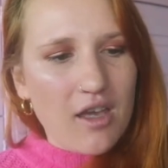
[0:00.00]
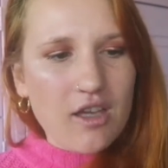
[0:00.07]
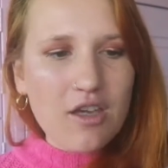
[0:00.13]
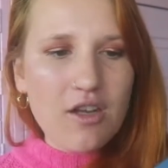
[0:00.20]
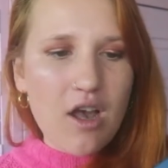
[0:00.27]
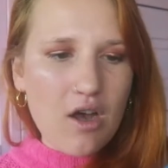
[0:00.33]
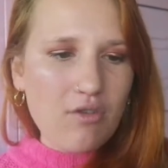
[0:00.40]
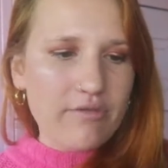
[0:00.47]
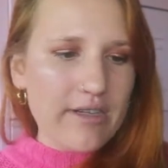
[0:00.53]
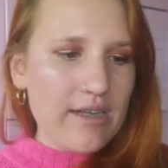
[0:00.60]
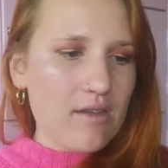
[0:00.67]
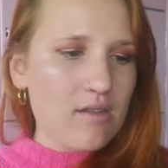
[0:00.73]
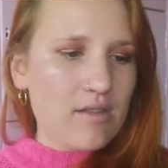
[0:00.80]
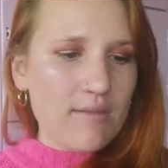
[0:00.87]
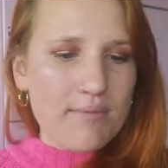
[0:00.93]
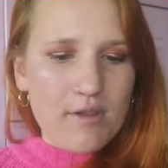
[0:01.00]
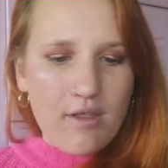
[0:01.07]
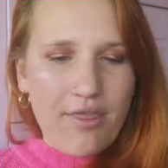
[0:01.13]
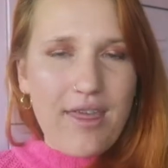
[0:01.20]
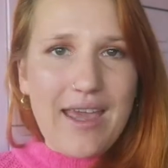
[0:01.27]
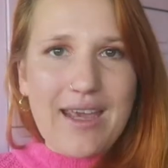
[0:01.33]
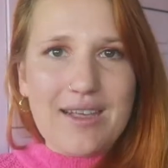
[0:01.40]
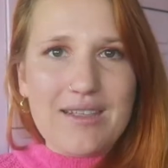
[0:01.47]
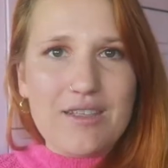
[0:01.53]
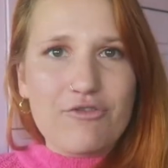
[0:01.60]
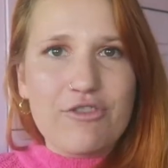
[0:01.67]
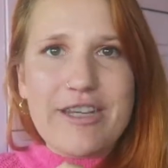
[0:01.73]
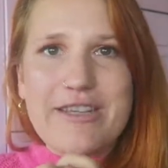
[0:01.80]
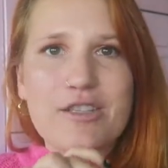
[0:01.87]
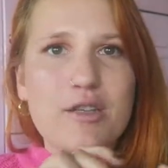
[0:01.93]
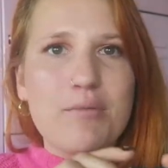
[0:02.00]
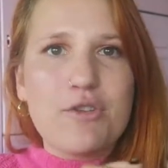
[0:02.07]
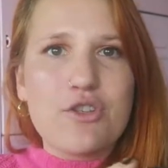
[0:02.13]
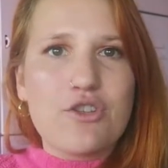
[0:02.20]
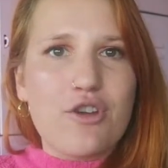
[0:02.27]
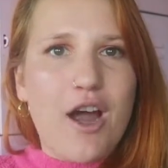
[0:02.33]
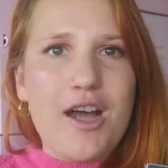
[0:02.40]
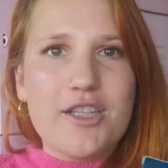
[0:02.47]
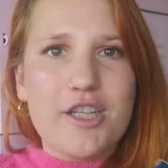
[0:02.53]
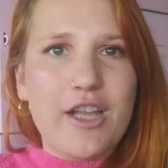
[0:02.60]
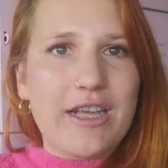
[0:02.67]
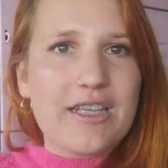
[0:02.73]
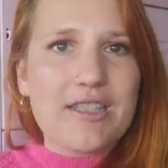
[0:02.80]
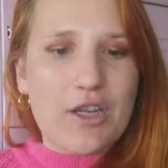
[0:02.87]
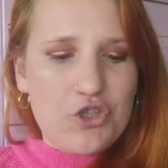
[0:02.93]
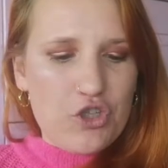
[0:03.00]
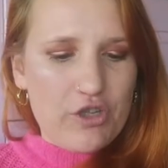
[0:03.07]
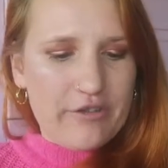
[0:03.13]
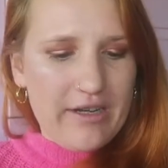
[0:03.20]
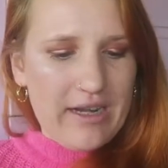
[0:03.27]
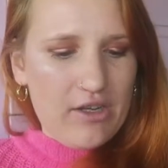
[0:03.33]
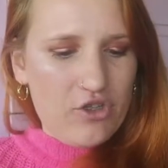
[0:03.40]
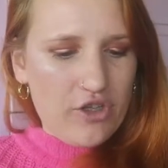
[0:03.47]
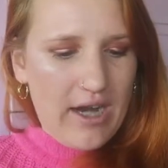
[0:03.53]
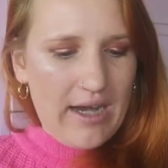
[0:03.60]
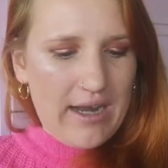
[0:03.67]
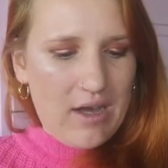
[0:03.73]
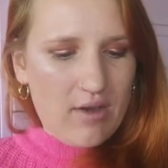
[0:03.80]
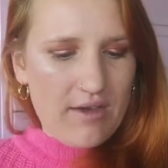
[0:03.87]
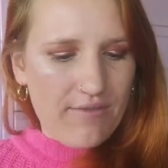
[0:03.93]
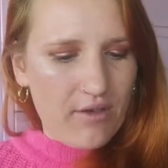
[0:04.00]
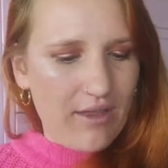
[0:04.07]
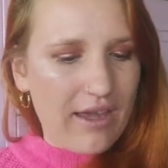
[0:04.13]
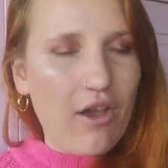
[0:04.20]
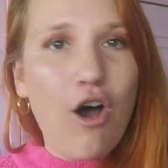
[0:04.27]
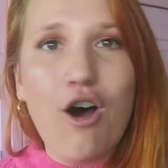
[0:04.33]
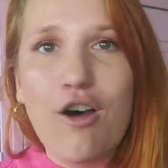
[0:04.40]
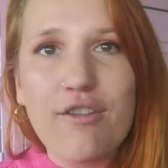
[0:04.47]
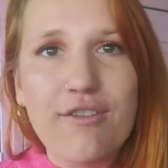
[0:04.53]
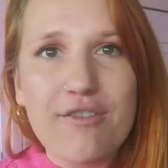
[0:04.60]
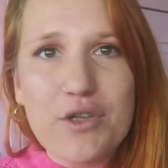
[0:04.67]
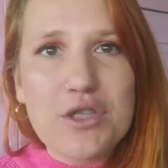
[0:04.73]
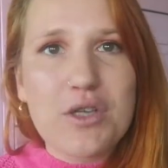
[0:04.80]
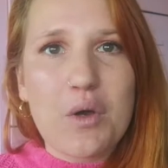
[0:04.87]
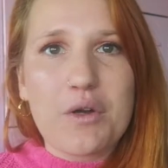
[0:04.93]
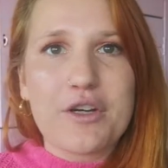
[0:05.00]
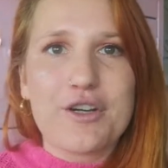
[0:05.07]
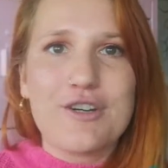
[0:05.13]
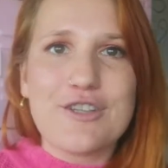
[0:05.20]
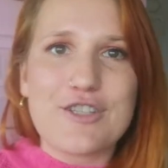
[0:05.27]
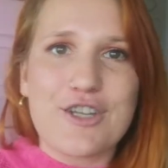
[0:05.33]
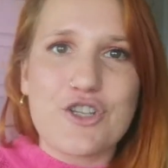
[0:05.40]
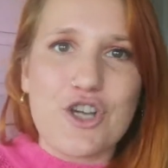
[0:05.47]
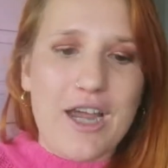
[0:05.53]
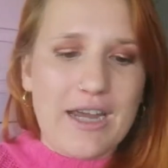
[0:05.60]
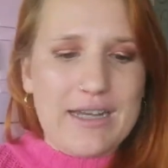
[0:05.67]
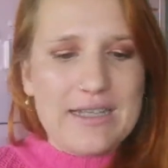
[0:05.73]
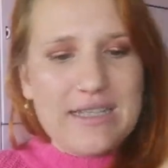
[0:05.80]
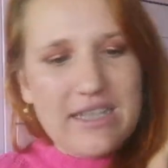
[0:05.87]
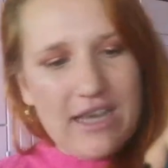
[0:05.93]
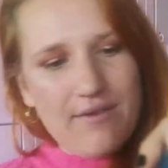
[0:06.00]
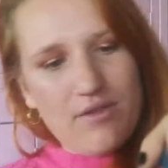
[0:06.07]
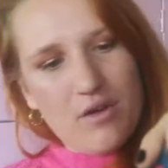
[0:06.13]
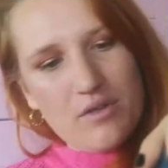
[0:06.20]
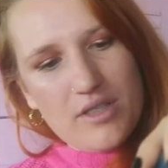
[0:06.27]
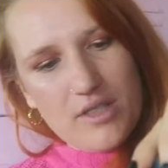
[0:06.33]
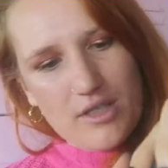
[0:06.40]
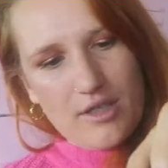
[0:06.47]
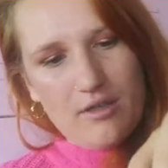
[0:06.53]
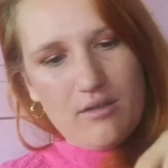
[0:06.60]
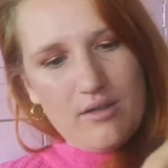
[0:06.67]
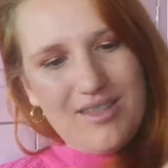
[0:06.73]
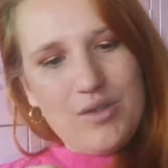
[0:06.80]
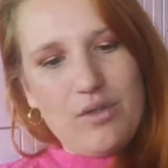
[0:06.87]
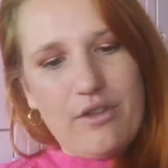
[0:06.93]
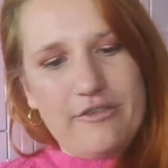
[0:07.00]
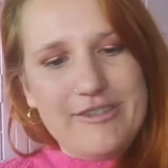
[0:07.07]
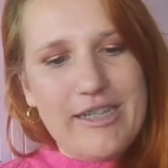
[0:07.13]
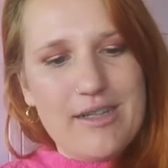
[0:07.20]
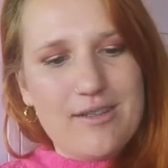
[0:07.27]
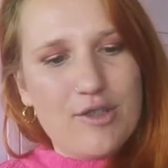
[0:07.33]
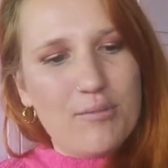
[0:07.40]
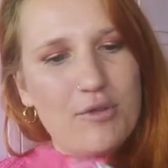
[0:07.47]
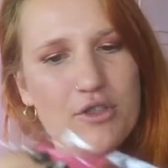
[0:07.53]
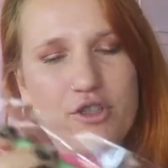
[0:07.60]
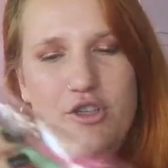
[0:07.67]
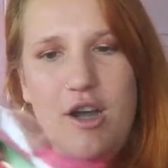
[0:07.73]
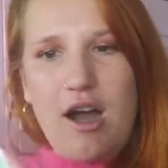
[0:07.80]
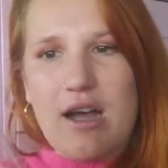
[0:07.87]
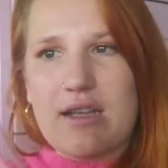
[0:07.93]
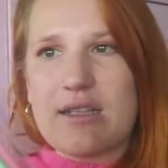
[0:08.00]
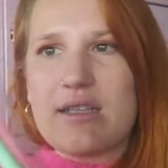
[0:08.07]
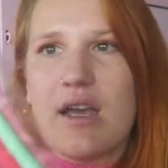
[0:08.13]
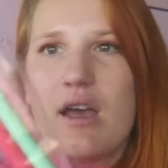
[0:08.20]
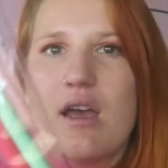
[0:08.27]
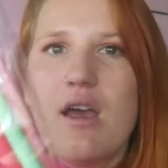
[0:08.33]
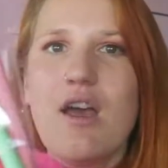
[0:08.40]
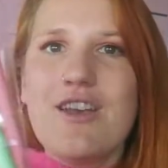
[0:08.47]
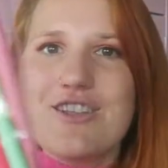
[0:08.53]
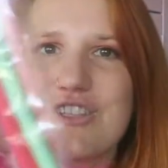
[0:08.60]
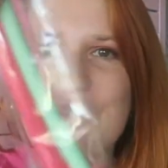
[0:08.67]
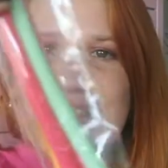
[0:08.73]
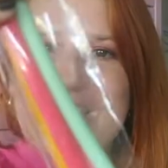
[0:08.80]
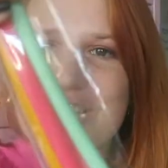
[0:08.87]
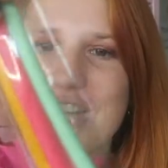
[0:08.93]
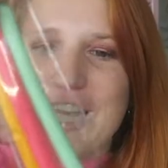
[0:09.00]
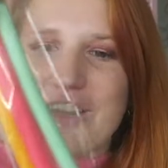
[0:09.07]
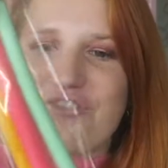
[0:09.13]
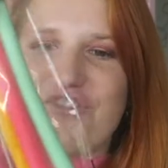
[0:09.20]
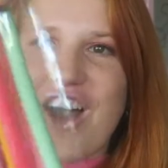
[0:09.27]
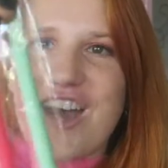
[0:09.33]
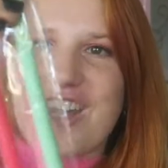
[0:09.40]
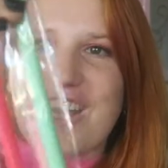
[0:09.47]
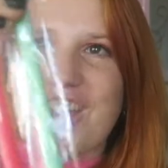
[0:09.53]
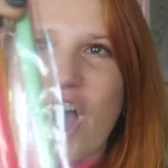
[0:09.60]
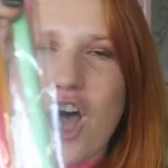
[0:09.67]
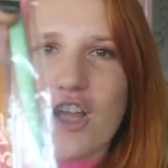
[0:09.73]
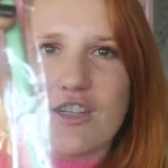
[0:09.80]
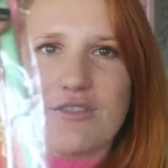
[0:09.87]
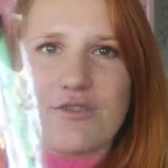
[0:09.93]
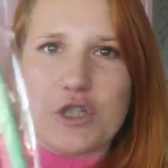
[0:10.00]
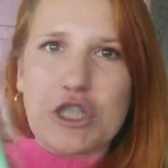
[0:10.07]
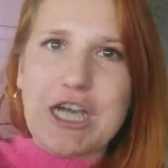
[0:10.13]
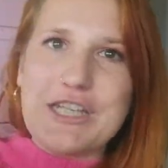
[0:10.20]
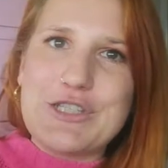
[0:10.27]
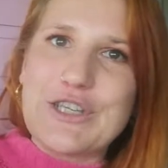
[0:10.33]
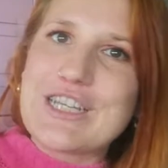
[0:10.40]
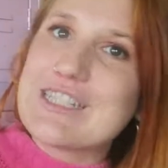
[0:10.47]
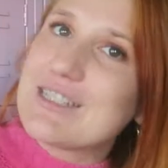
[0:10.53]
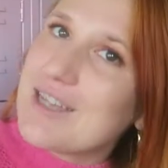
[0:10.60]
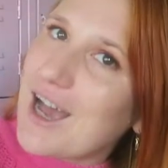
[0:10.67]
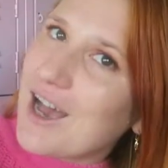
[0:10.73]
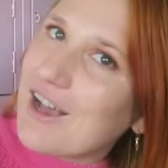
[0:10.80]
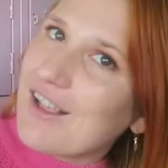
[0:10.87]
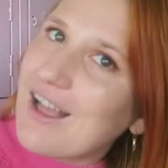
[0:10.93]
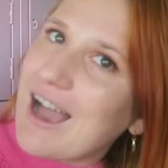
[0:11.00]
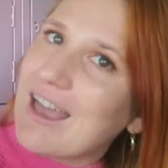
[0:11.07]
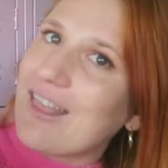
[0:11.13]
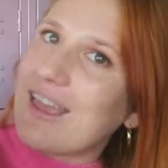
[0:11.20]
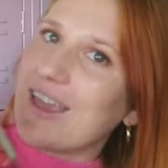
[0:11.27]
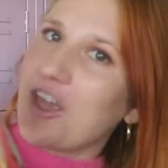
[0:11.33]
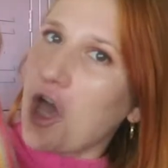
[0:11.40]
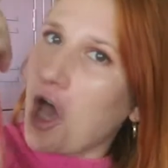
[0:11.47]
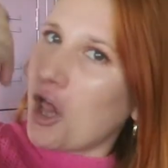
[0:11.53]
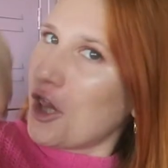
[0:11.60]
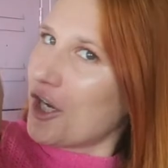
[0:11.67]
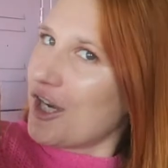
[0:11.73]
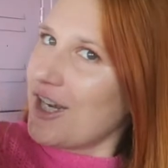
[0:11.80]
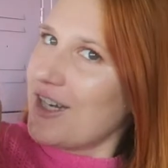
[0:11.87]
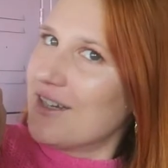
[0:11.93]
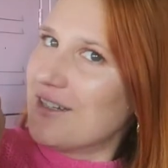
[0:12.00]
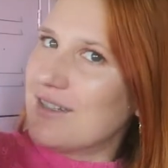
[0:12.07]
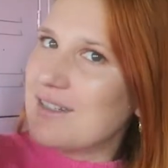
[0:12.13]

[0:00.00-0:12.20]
You know, reusable things, reusable straws are like such the rage right now. I feel like all the Visco girls are trying to save those turtles with reusable straws. So these are like fun and colorful. As you can tell, I like color.